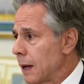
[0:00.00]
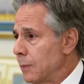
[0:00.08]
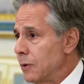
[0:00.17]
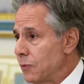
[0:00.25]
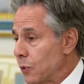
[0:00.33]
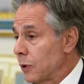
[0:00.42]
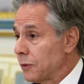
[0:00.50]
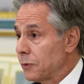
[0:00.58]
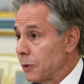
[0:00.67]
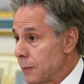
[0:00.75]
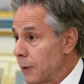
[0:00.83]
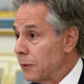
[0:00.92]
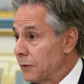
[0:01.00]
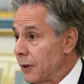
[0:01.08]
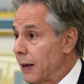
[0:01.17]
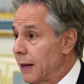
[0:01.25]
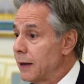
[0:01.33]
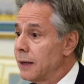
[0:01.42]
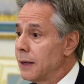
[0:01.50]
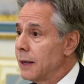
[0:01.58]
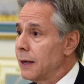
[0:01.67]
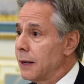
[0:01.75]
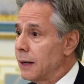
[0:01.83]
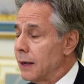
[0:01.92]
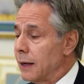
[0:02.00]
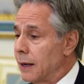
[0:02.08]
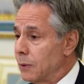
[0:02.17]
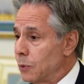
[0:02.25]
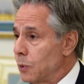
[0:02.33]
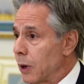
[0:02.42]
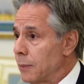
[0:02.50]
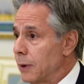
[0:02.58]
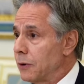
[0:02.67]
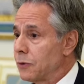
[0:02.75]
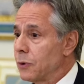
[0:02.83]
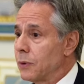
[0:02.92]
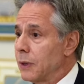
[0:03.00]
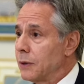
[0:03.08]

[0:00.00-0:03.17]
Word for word: uh, before us for the months ahead, uh, and we want to make sure